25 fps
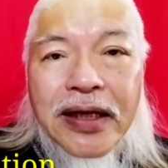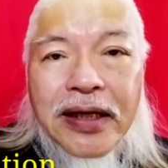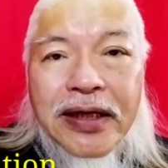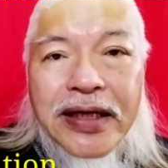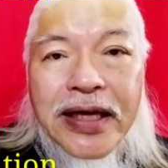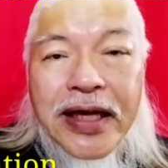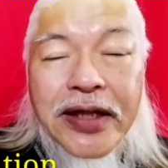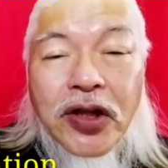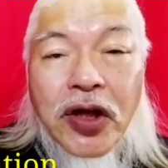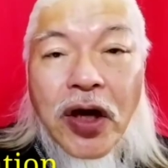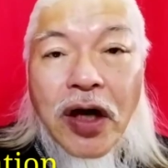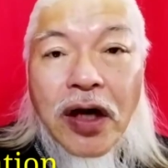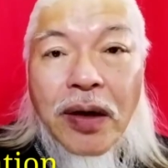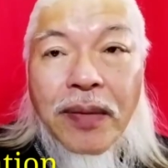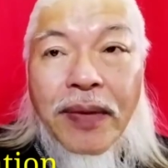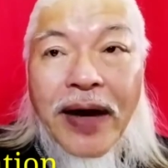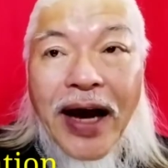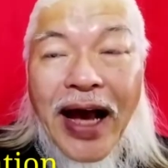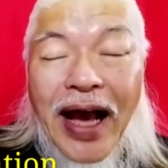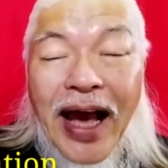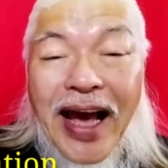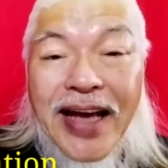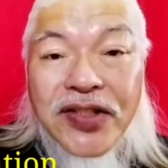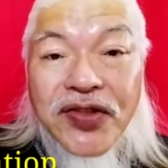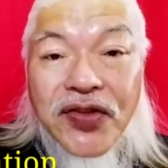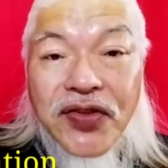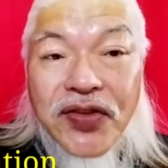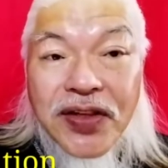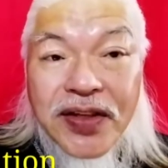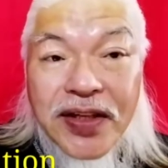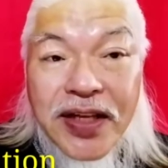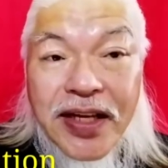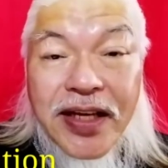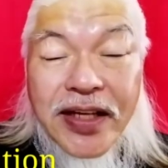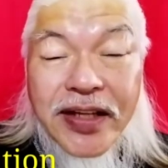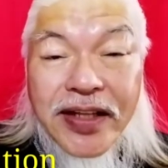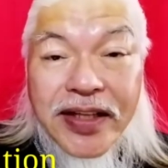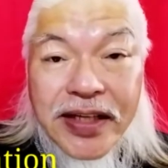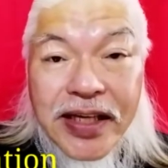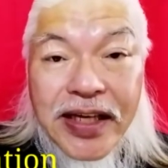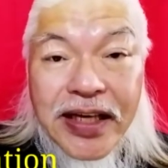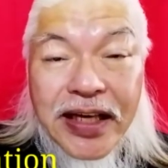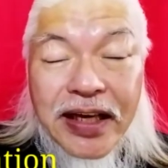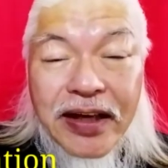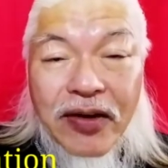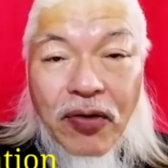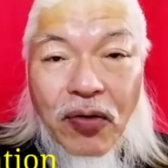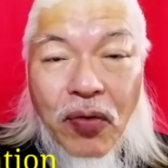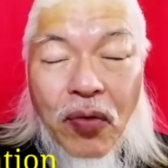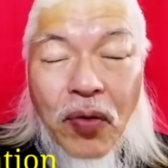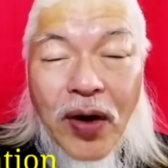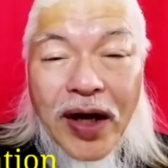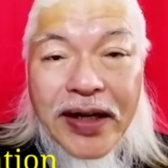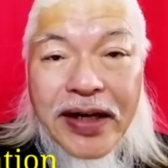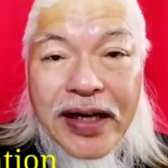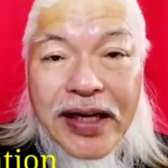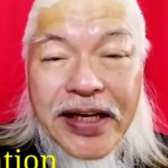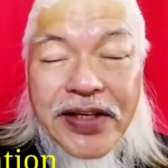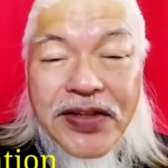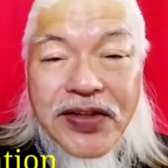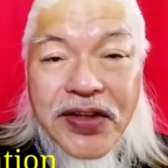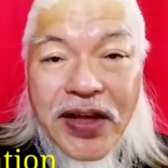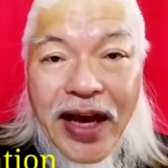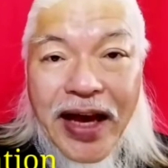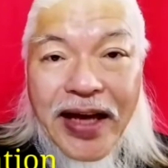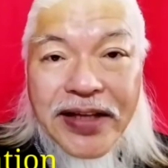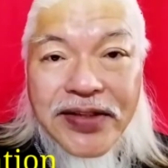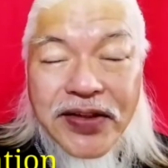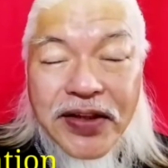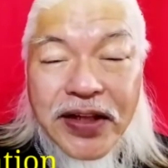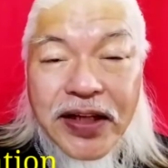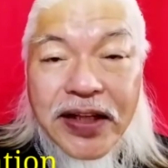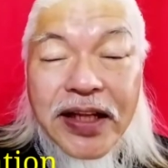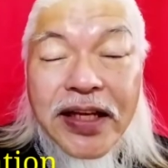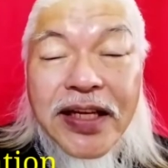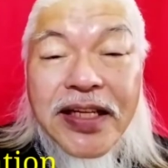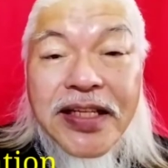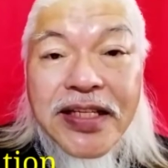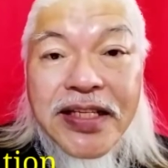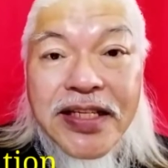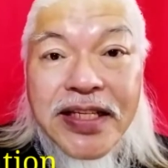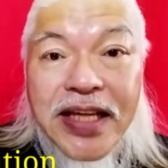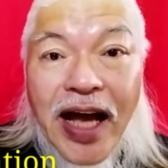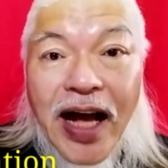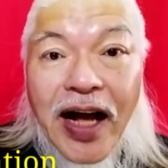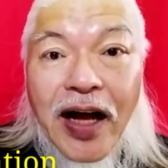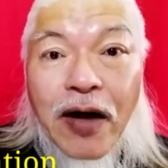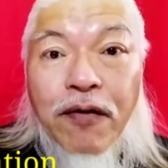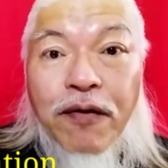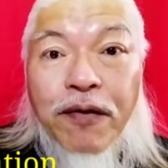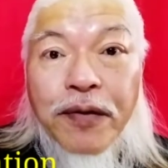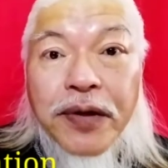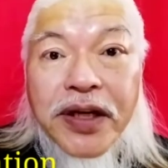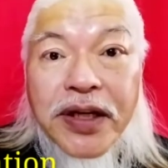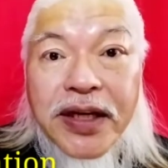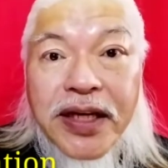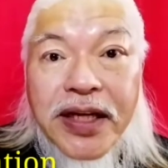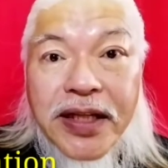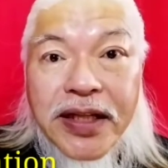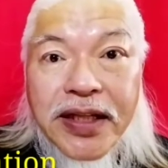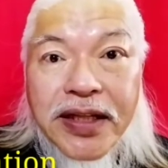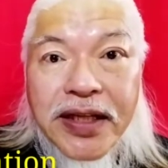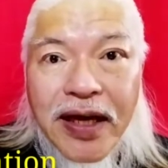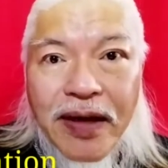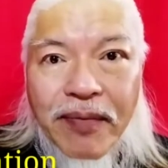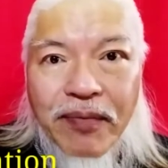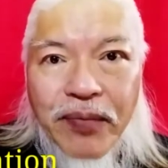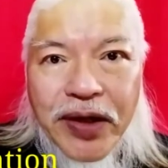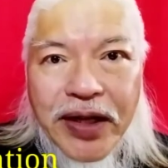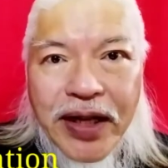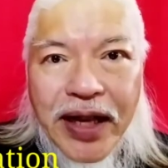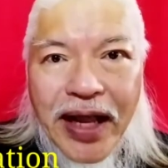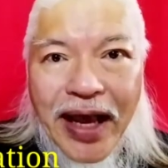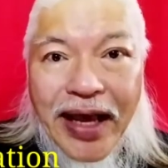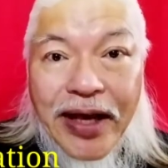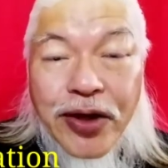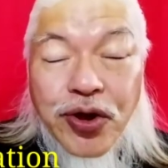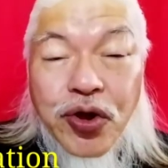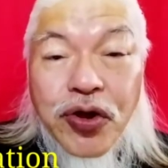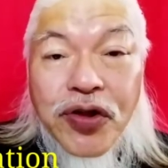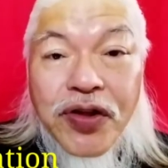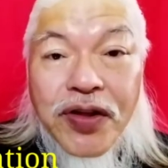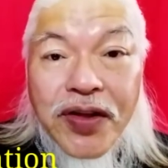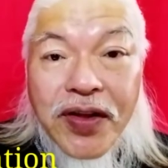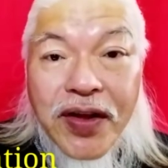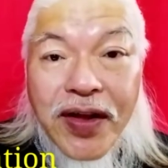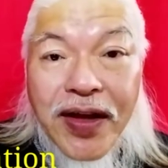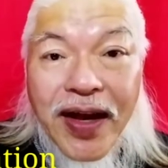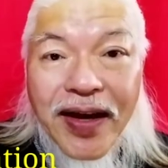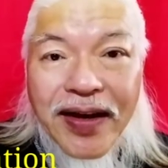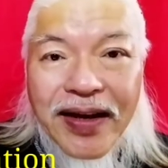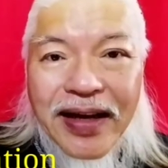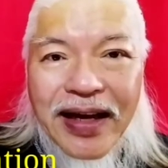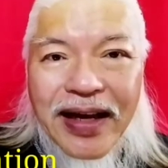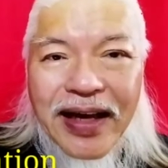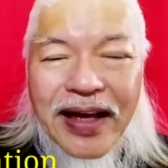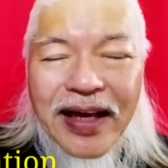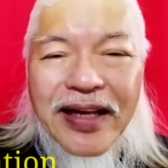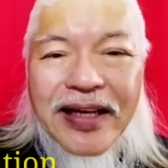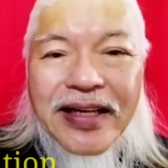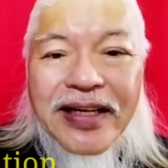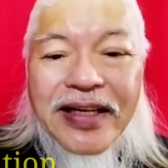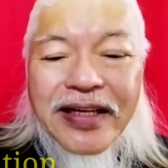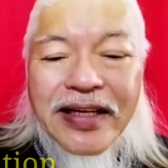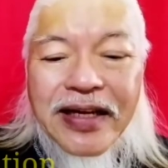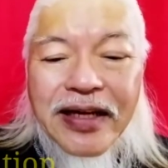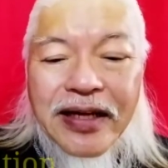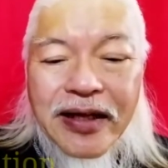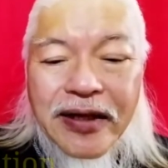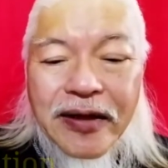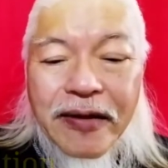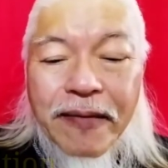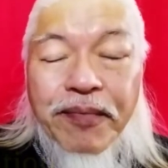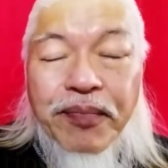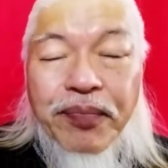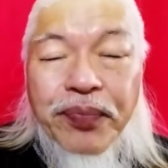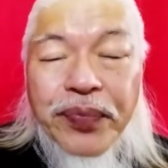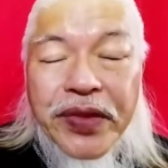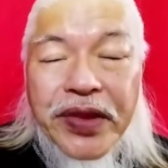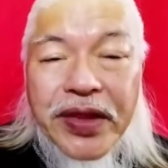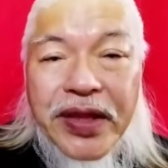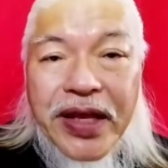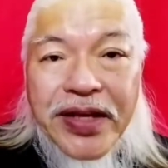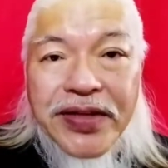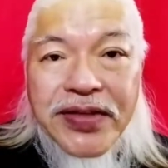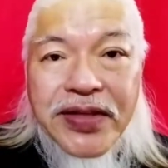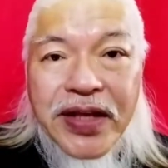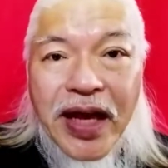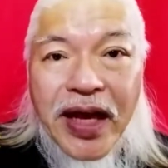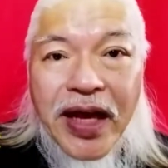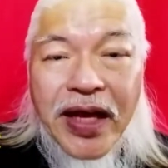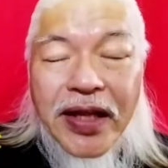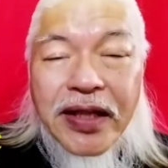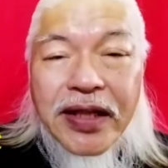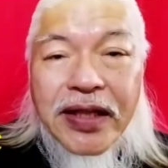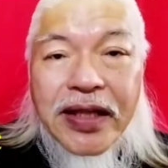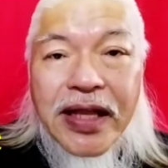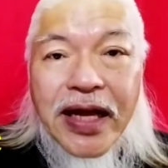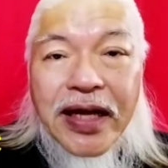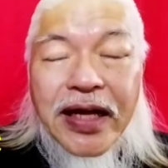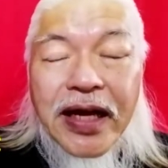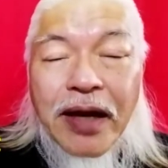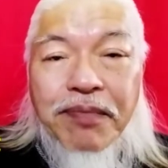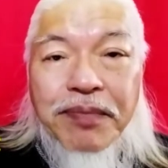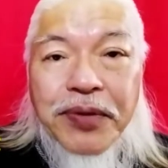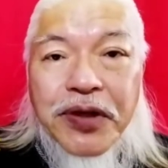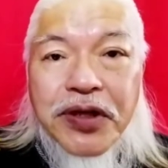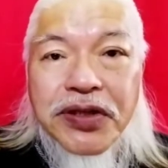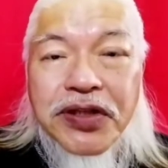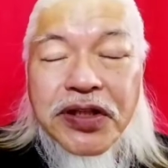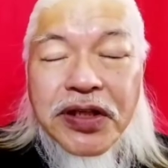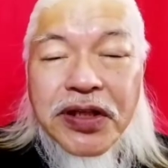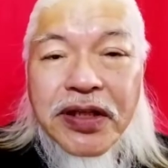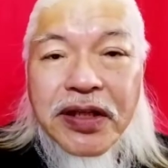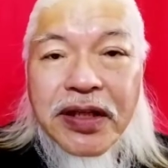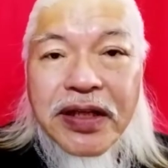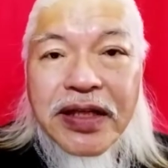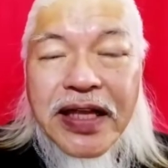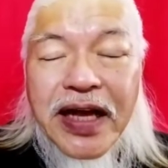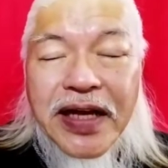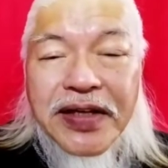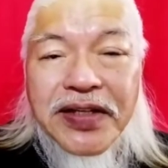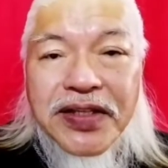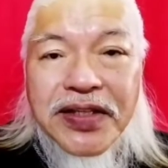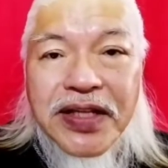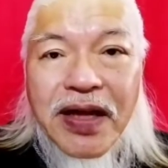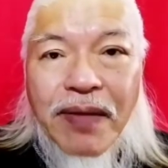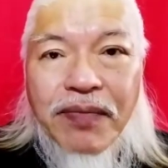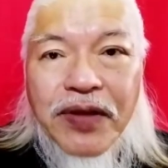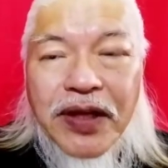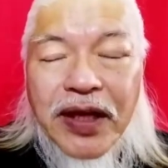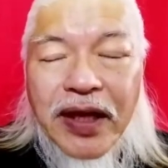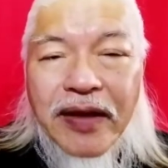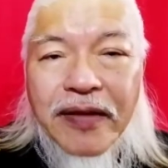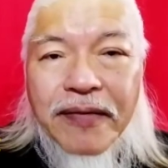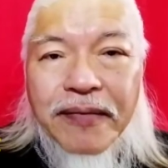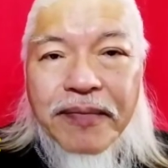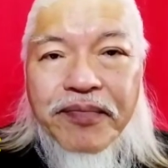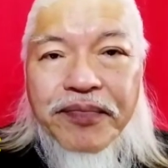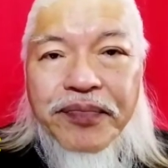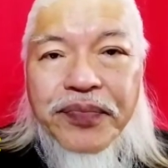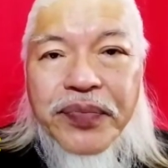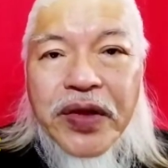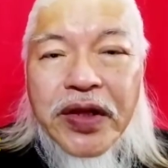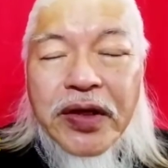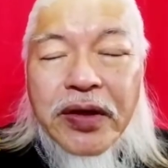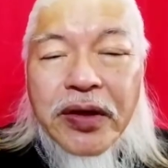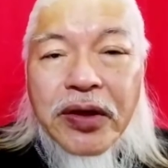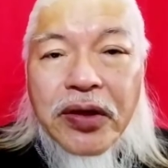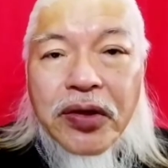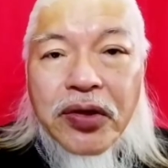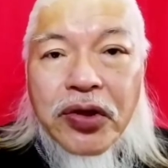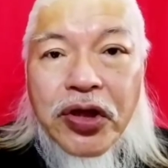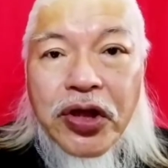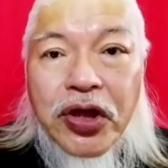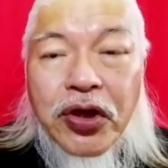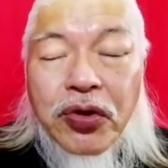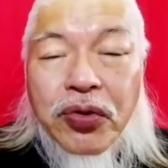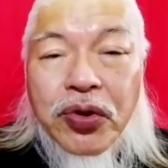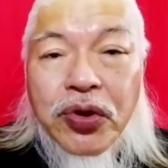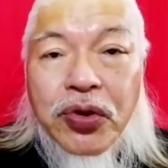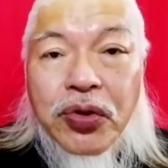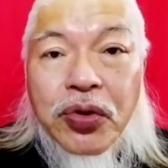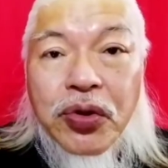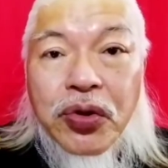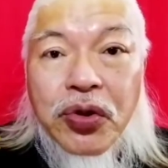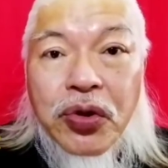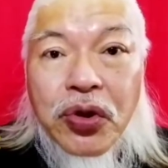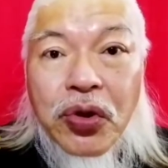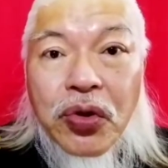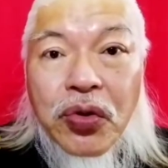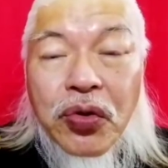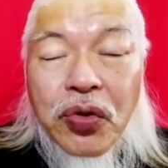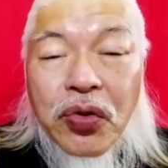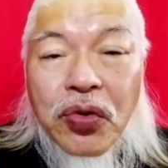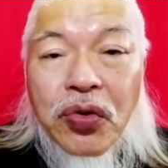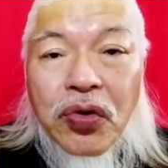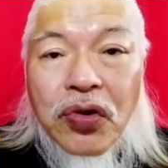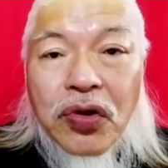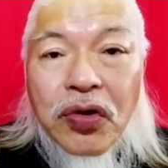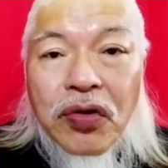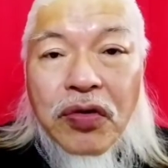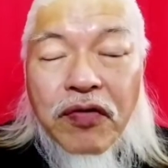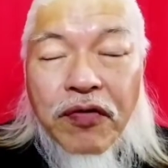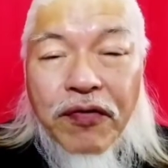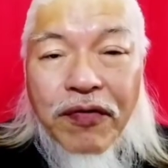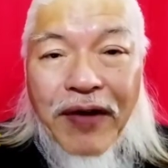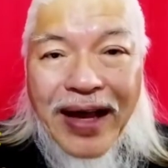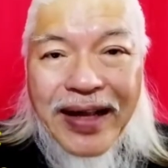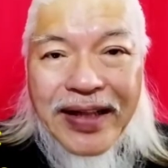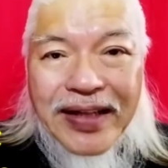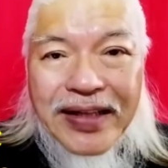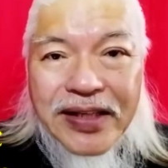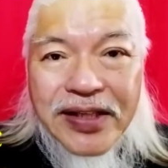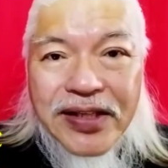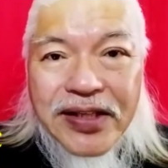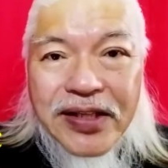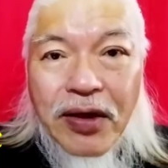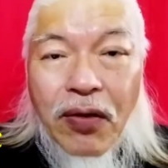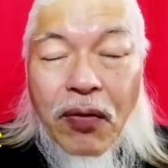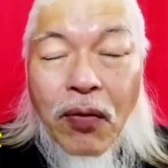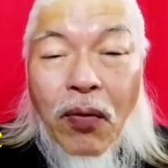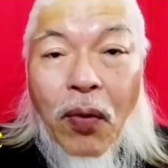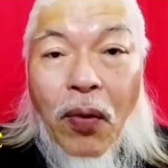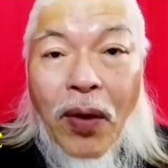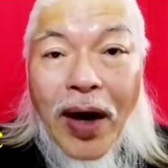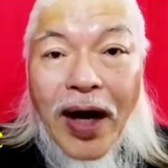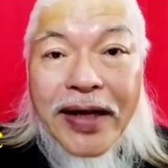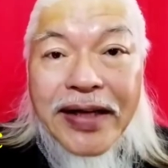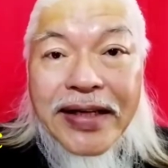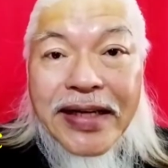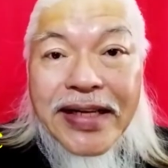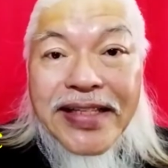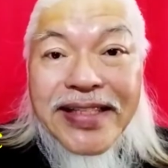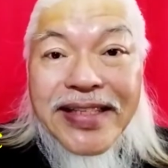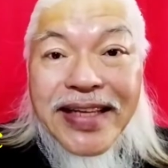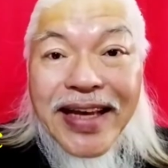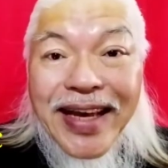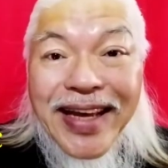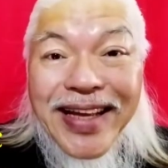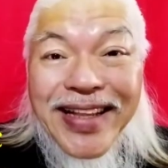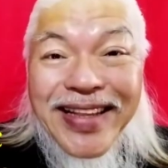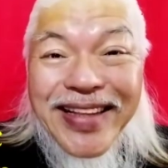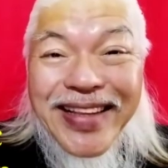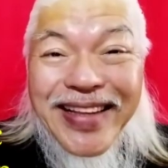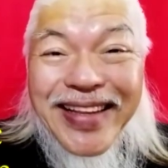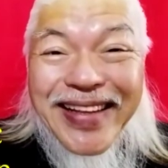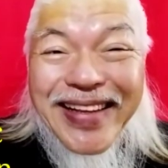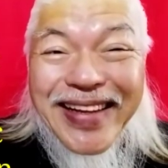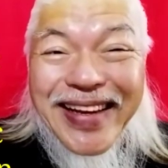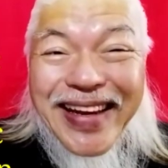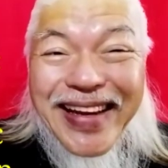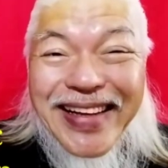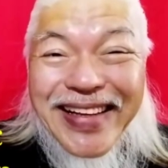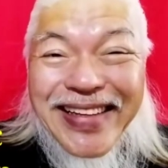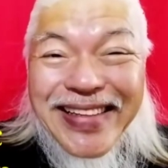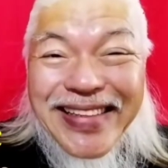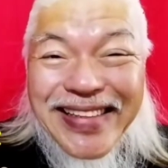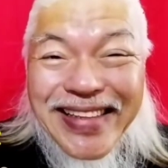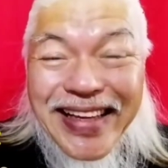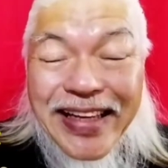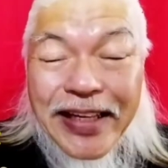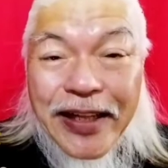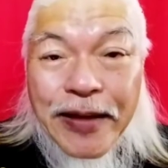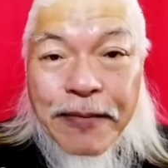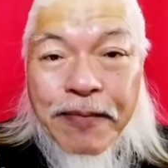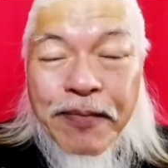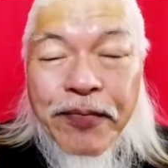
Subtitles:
they talk about SDT. What is SDT? Self-Determination Theory. They say that a person does something due to 2 factors. One is intrinsic,